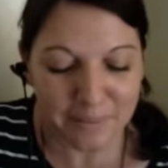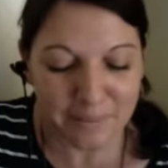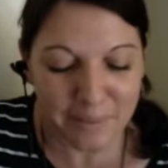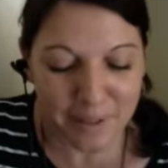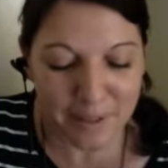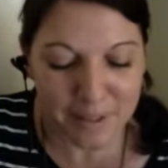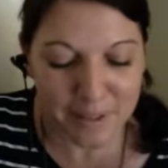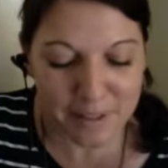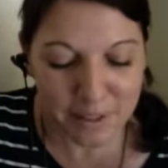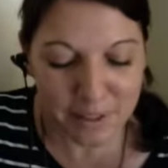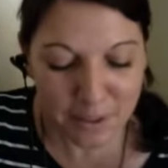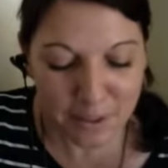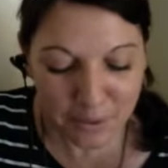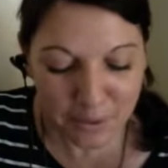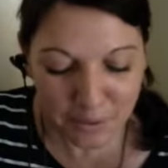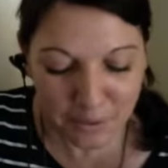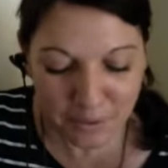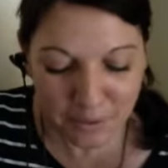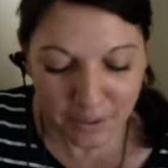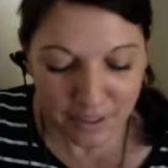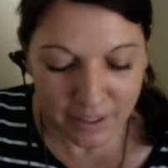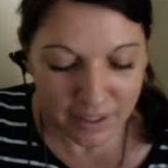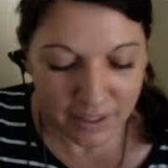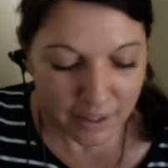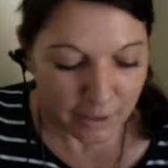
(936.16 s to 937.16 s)
So
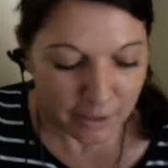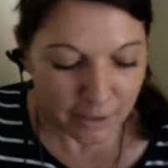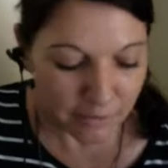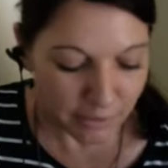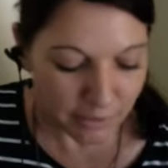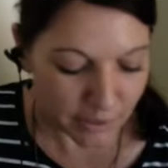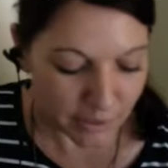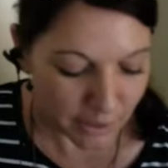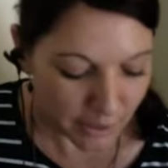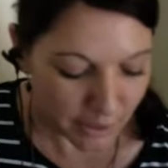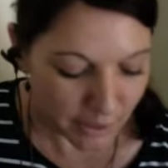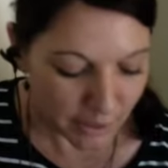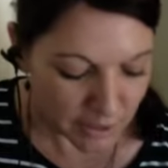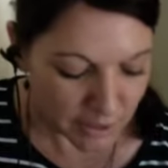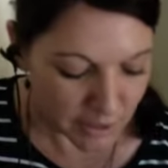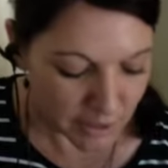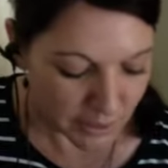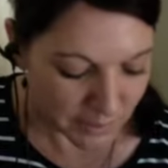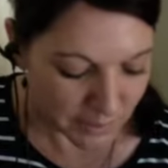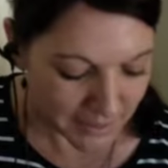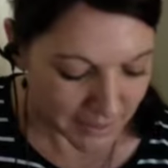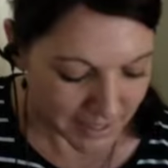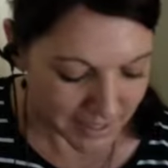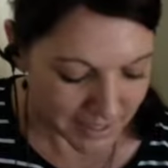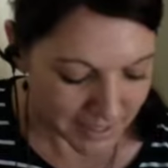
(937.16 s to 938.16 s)
for those
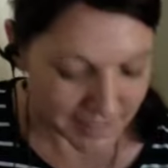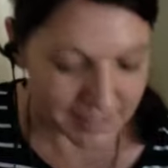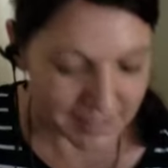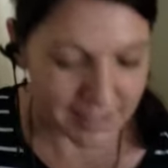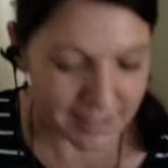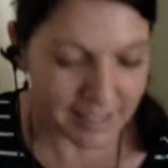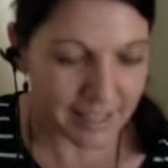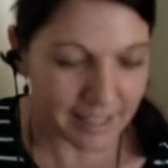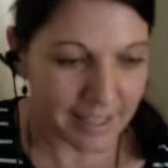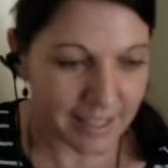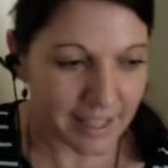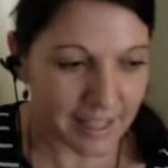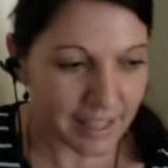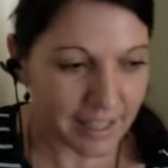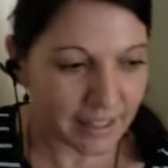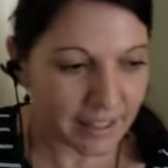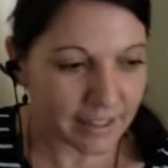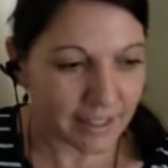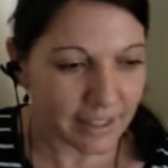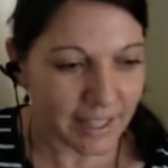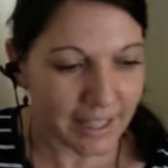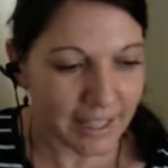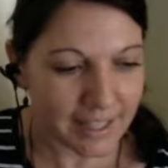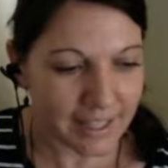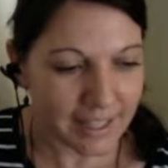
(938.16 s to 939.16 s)
who are just starting
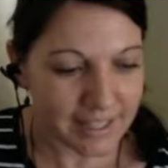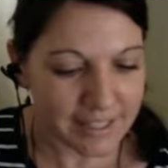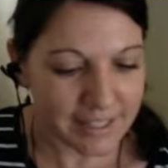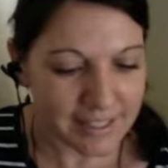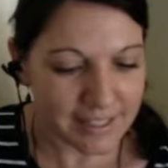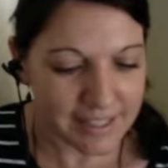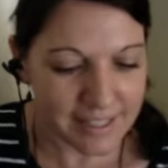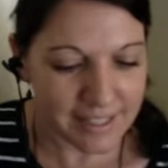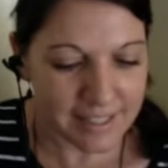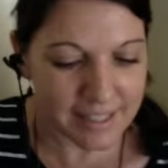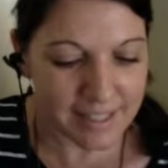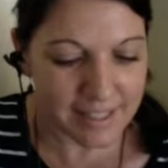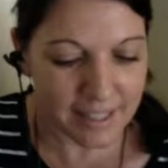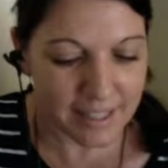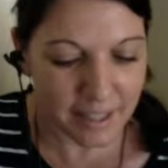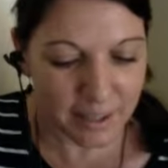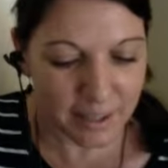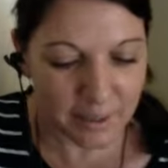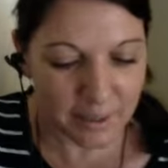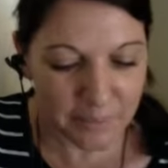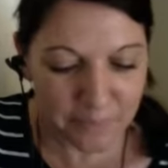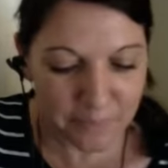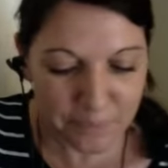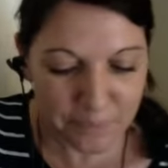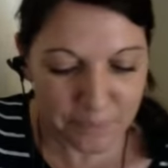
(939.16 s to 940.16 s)
out, and
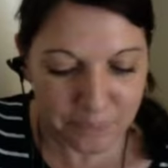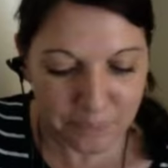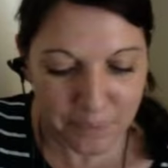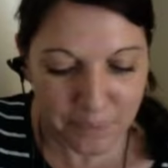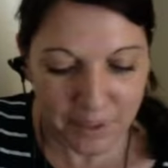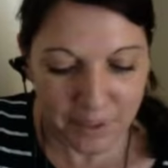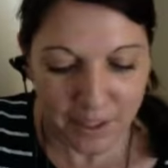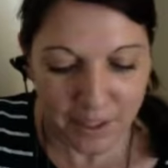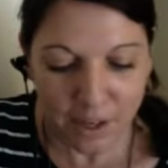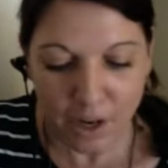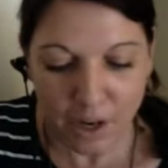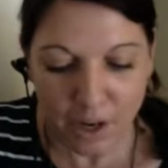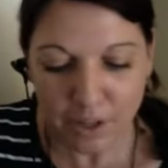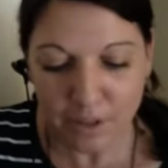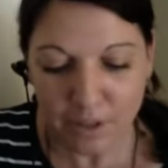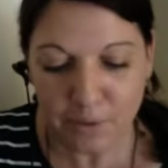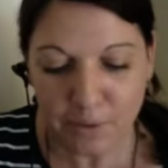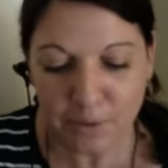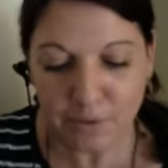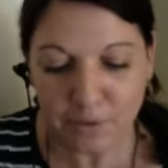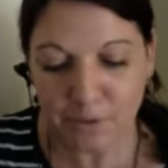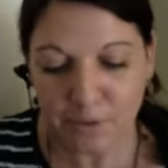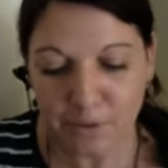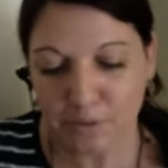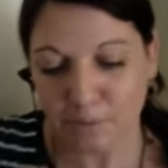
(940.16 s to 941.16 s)
I know
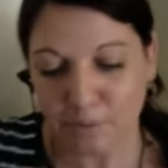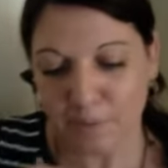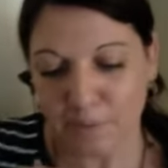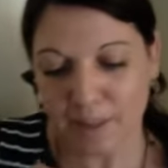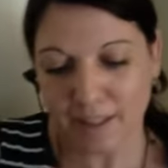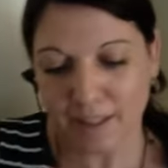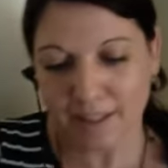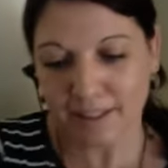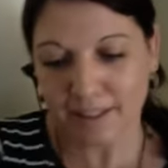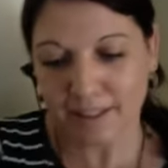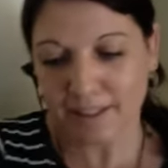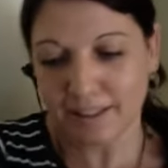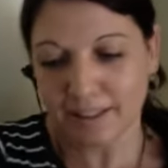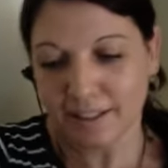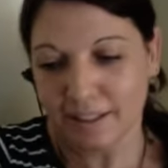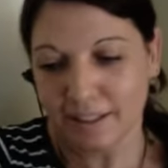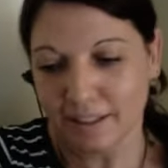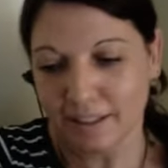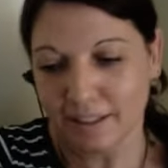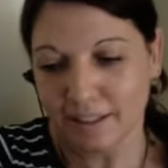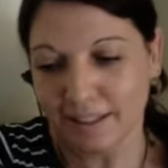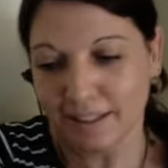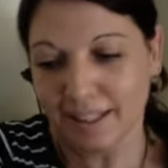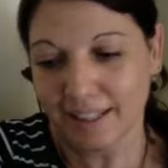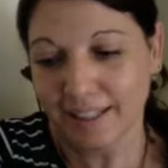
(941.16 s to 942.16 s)
a lot of my
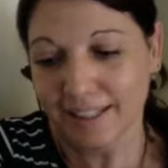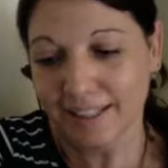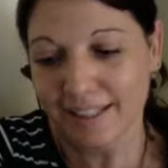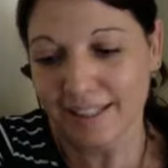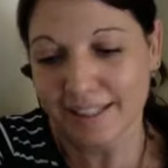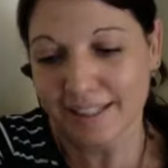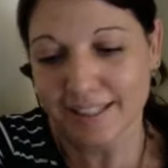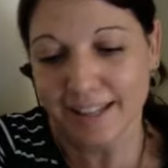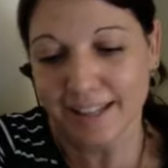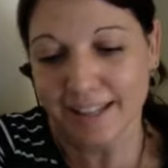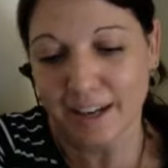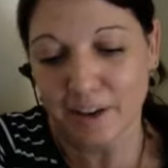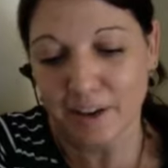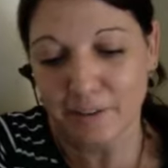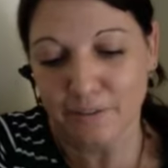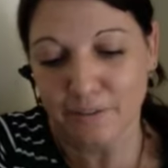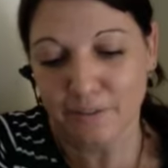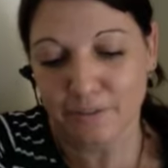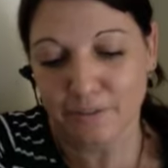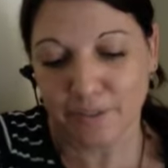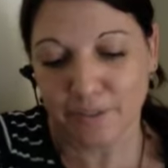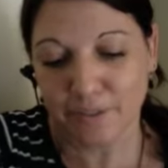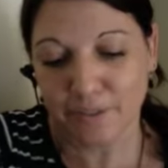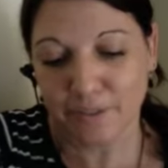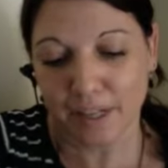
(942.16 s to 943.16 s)
ladies have
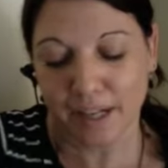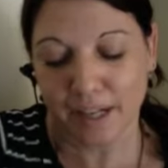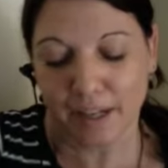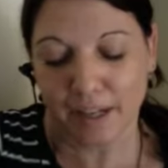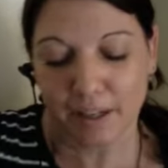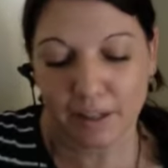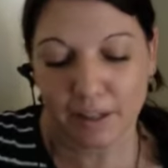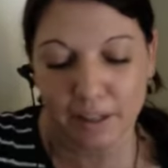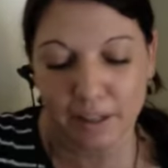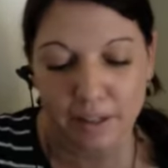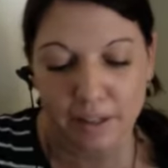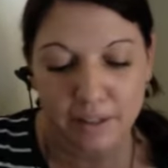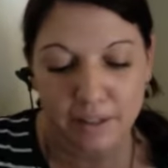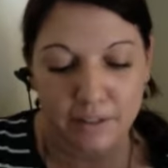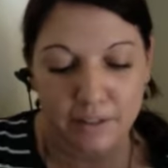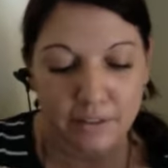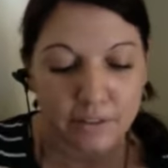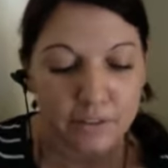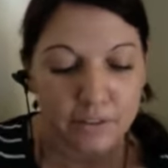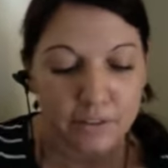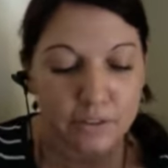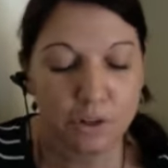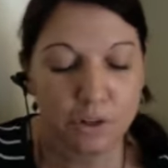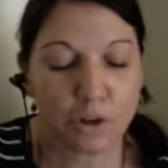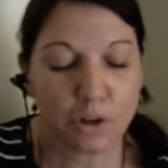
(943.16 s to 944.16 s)

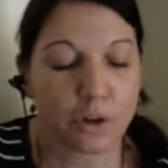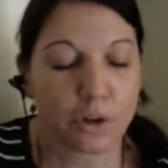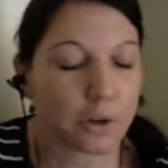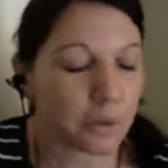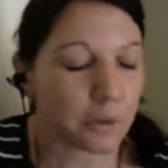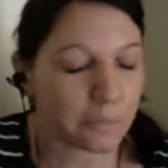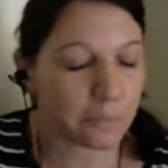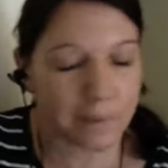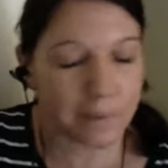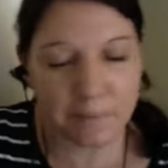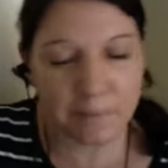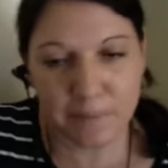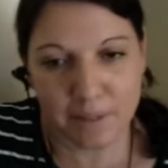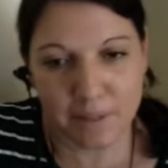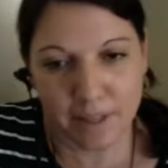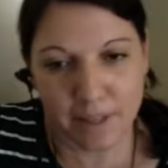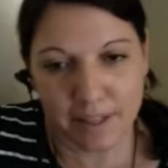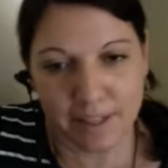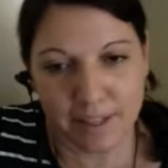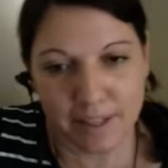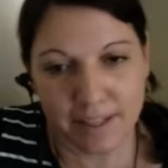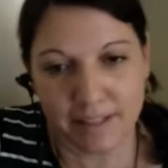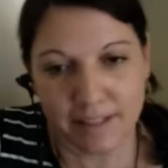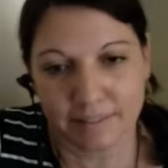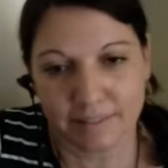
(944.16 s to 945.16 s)
not got a website
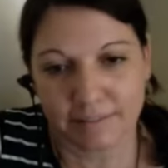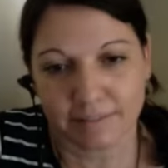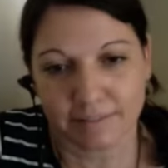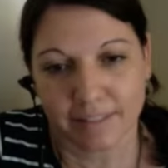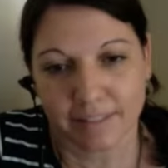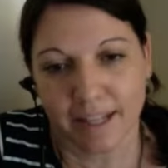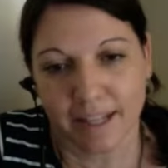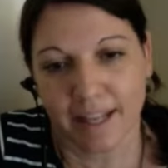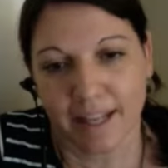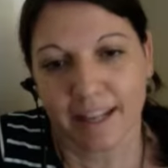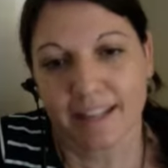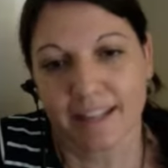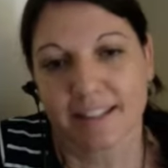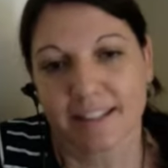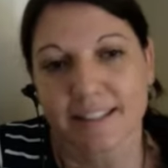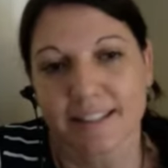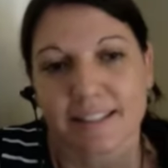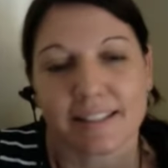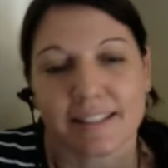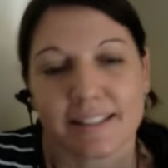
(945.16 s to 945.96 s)
yet, and